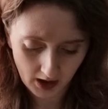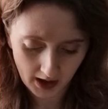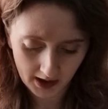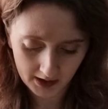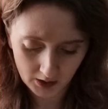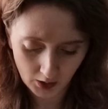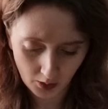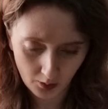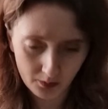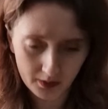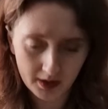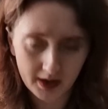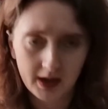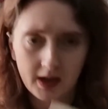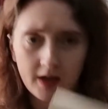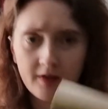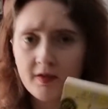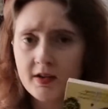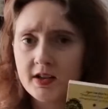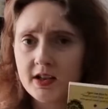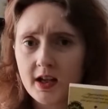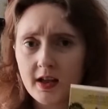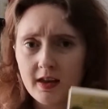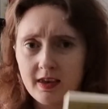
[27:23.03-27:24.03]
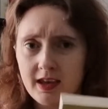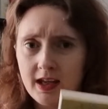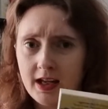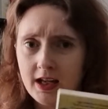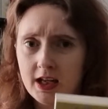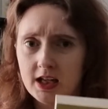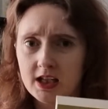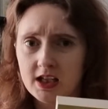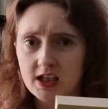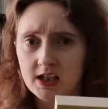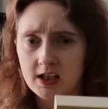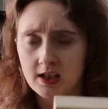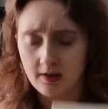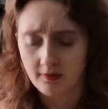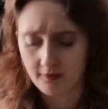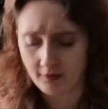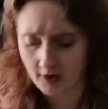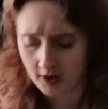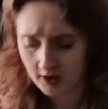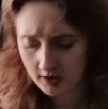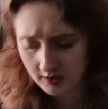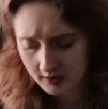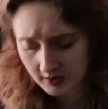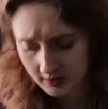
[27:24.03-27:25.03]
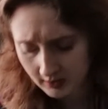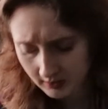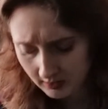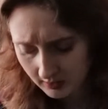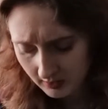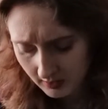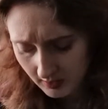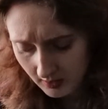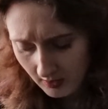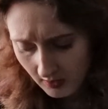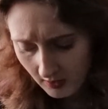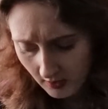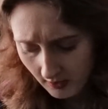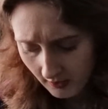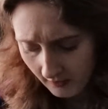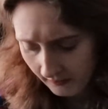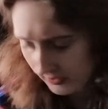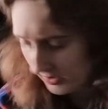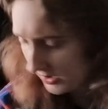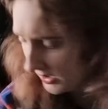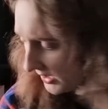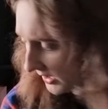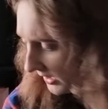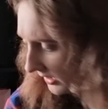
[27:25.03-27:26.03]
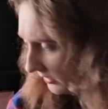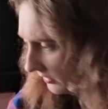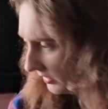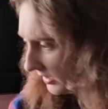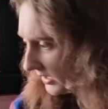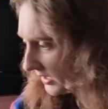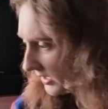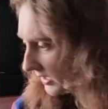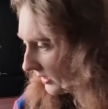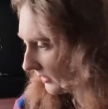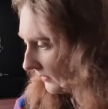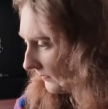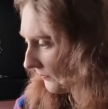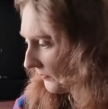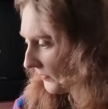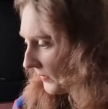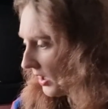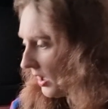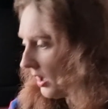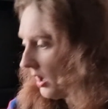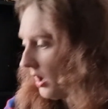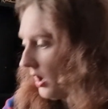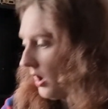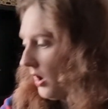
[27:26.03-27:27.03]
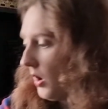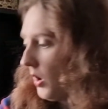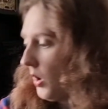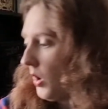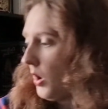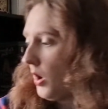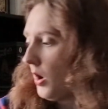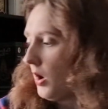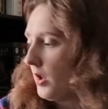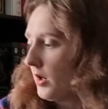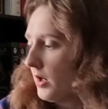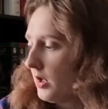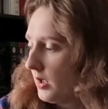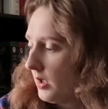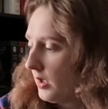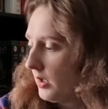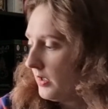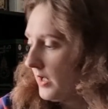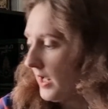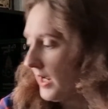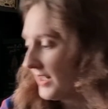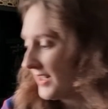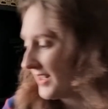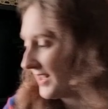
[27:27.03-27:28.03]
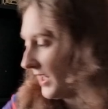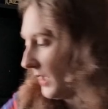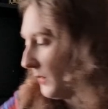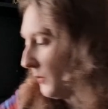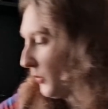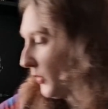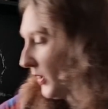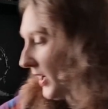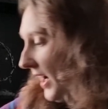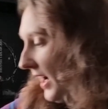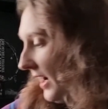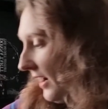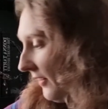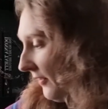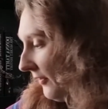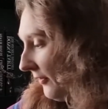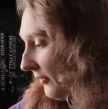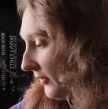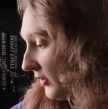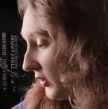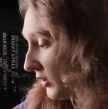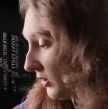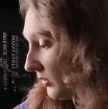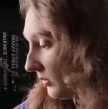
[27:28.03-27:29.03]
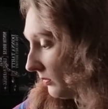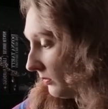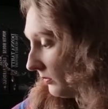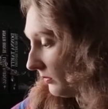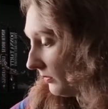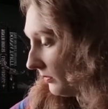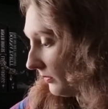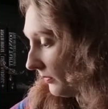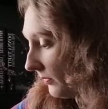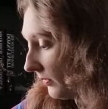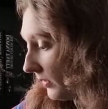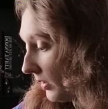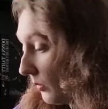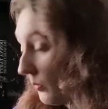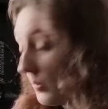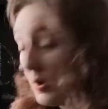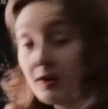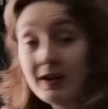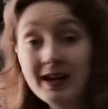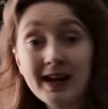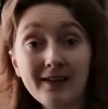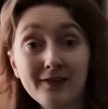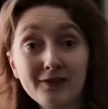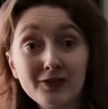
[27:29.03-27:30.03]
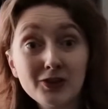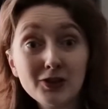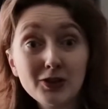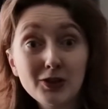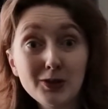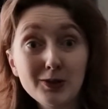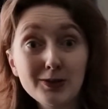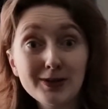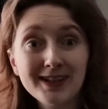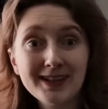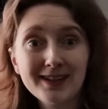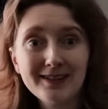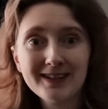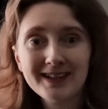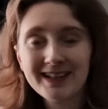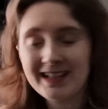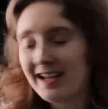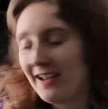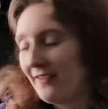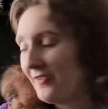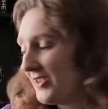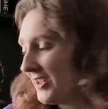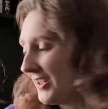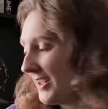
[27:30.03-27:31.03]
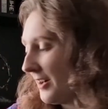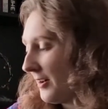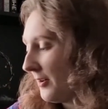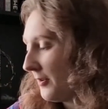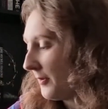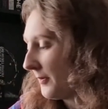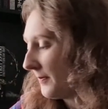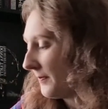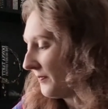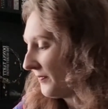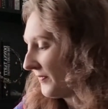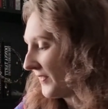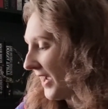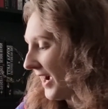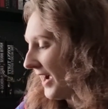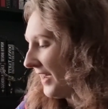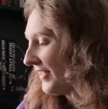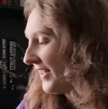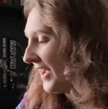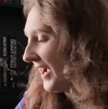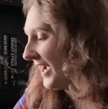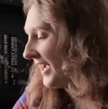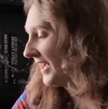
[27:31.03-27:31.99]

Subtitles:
I don't think there is. I think this is the first of the series. Next up we only have 2 series left to go, and